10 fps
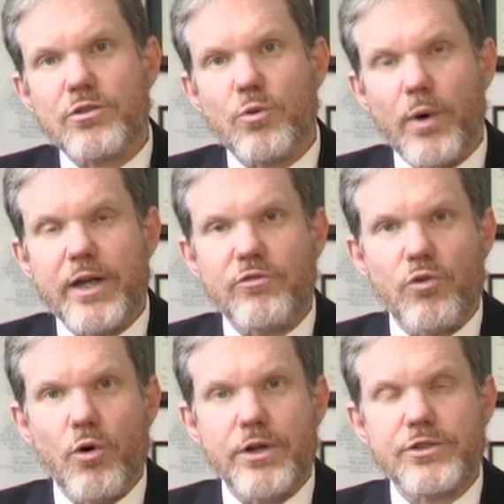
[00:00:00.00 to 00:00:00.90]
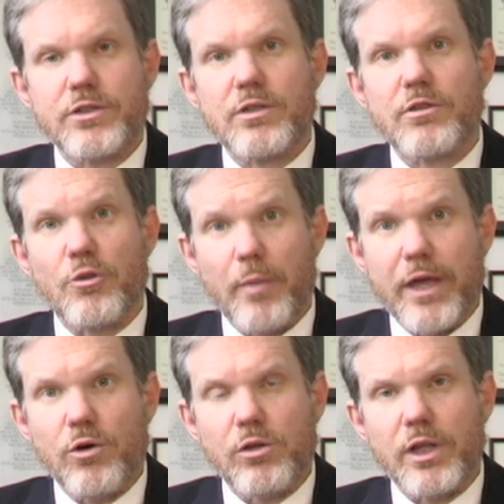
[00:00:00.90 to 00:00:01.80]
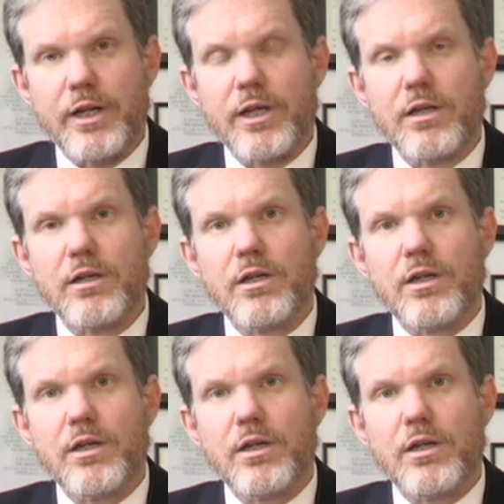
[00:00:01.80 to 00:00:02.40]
Wake Forest, the Mayo Clinic,